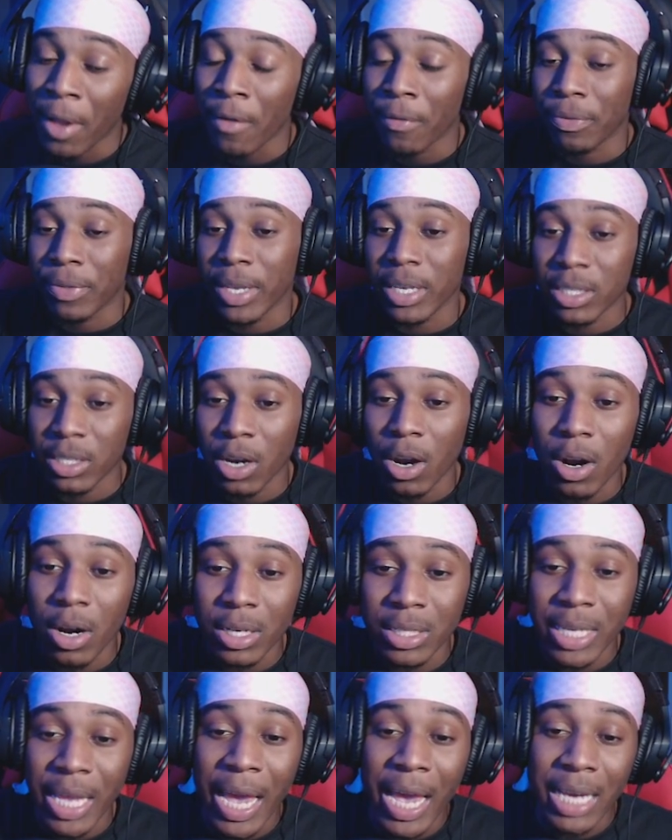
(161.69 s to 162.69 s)
This car
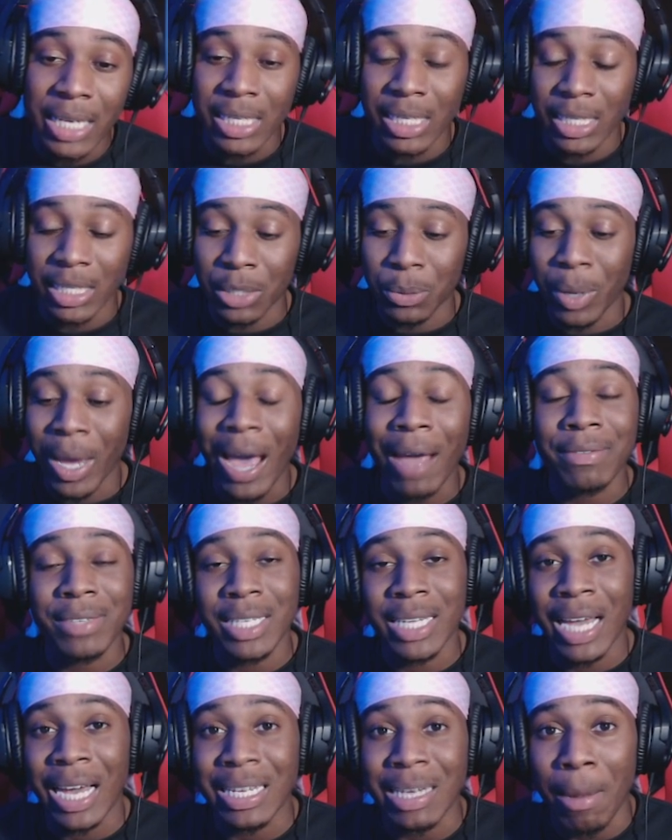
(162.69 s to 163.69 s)
is actually, you have
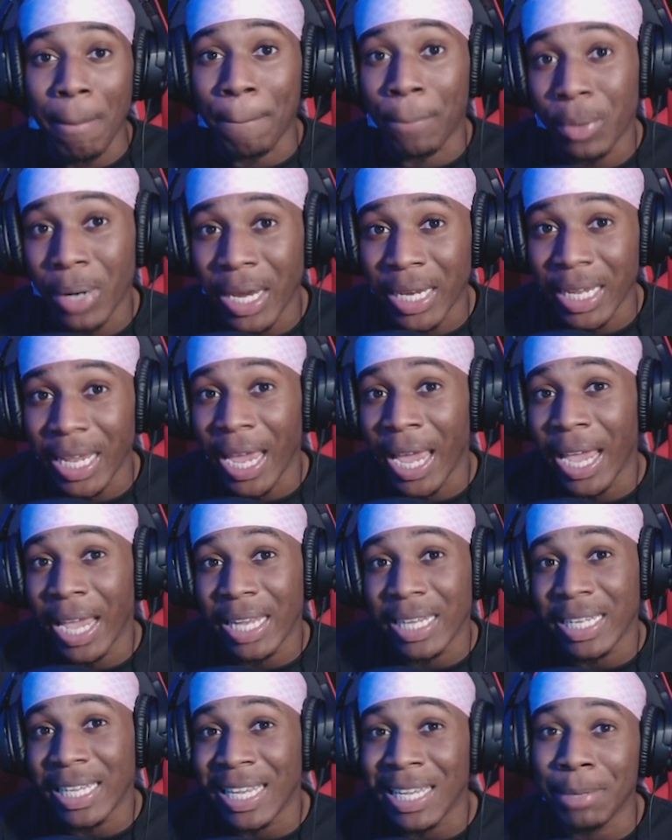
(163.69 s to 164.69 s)
to kind of brake
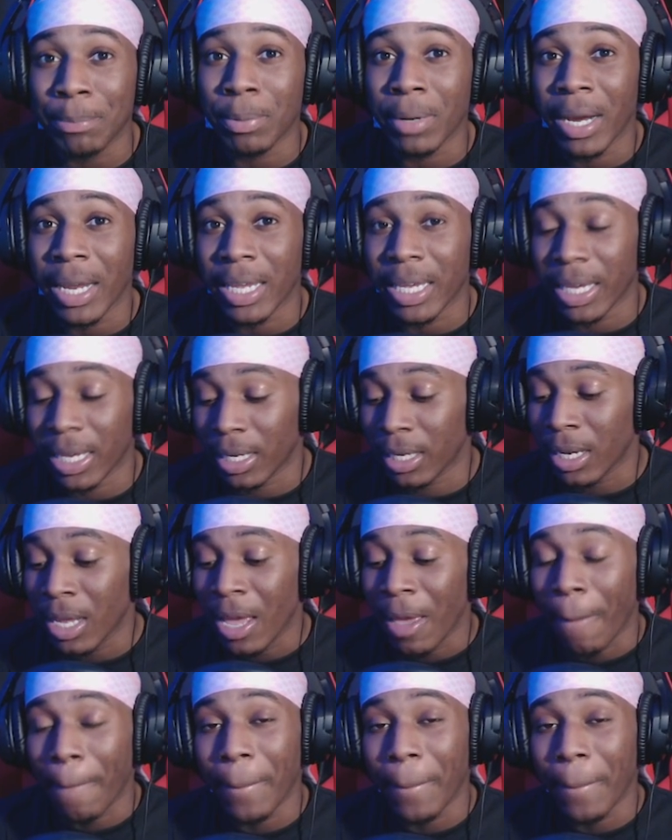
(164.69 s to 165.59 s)
and e-brake and